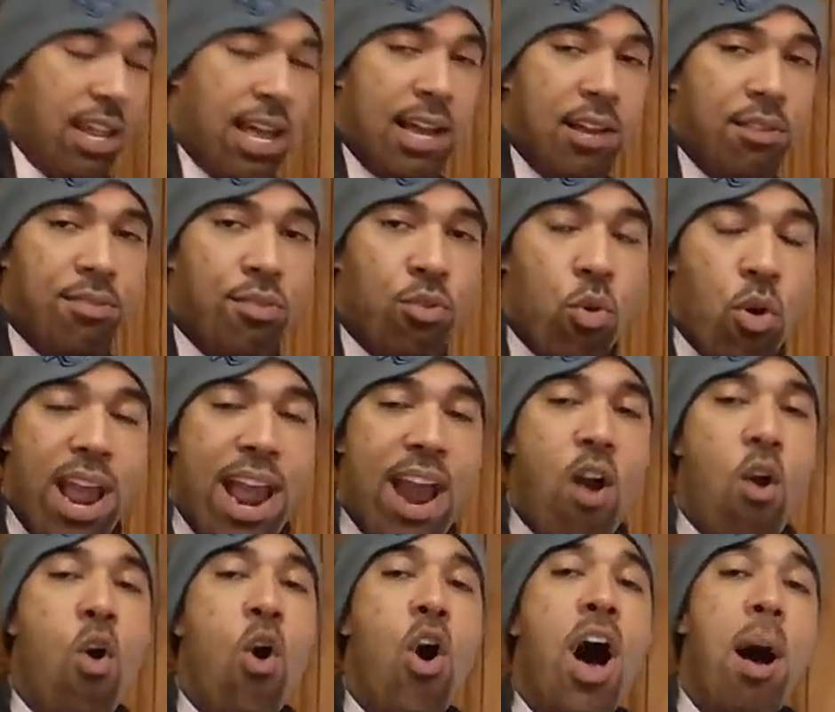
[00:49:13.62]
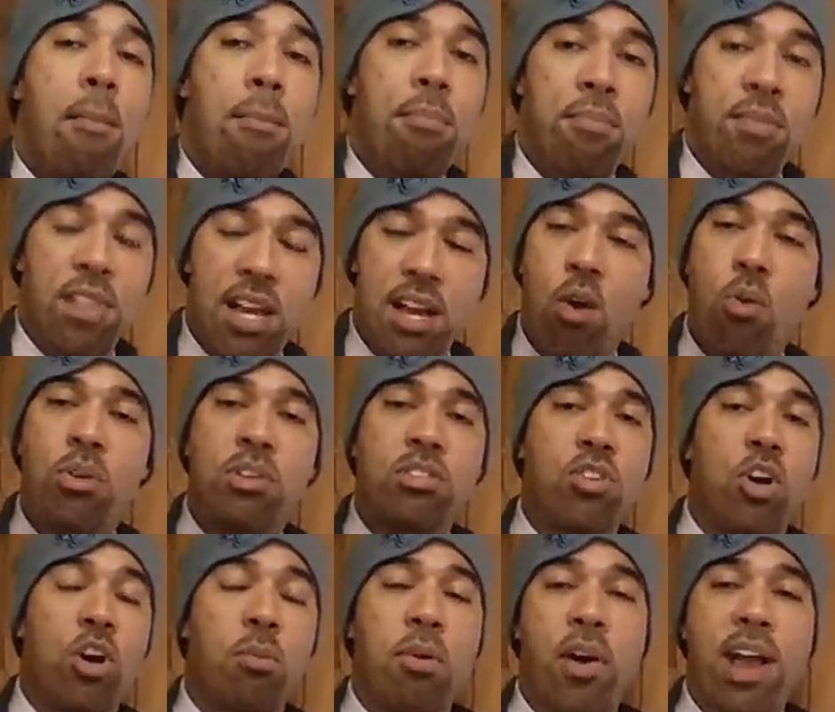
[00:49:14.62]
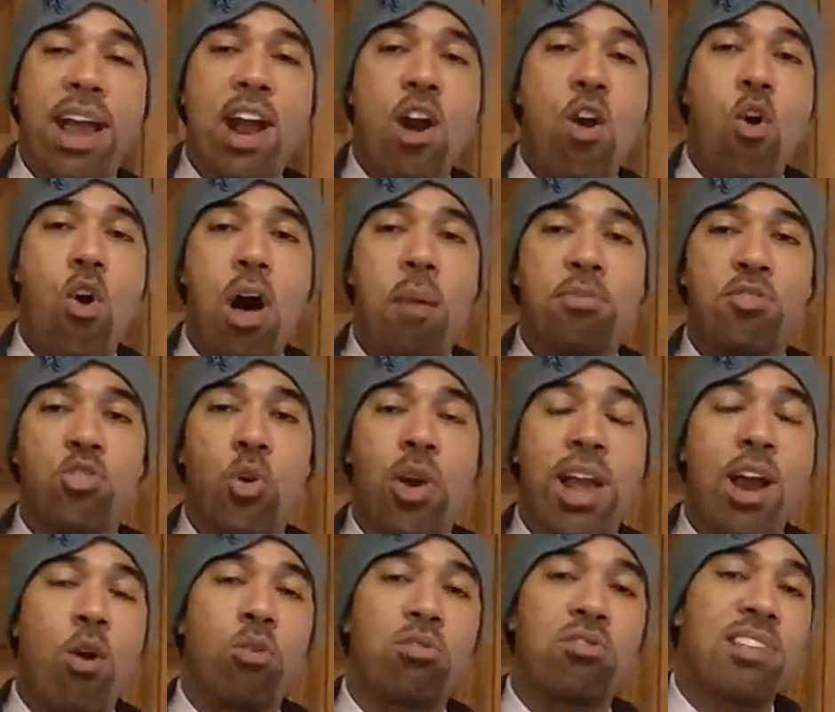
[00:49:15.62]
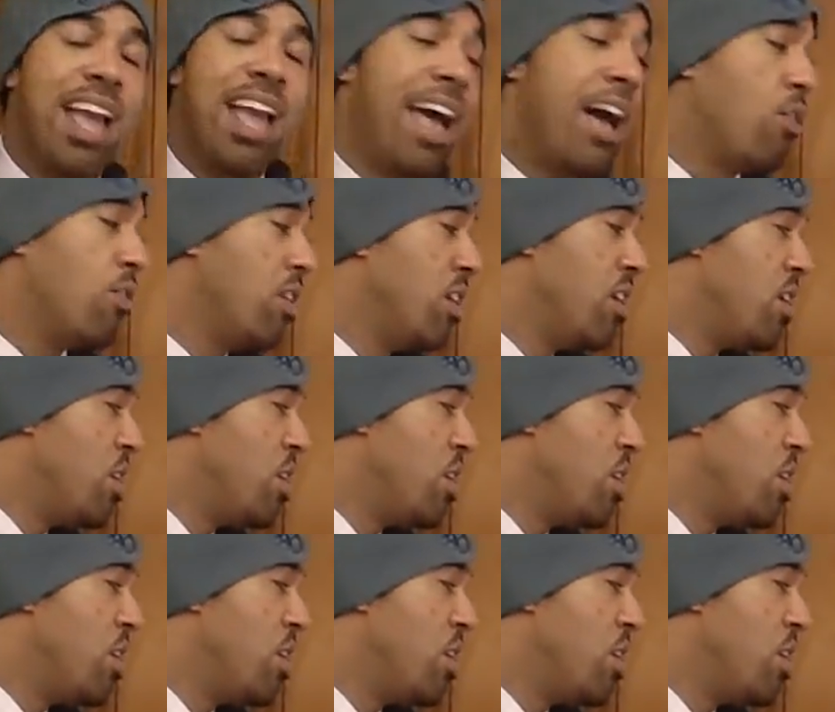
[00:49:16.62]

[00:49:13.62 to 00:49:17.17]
life or arrow up. I always talk about arrow ups or arrows down.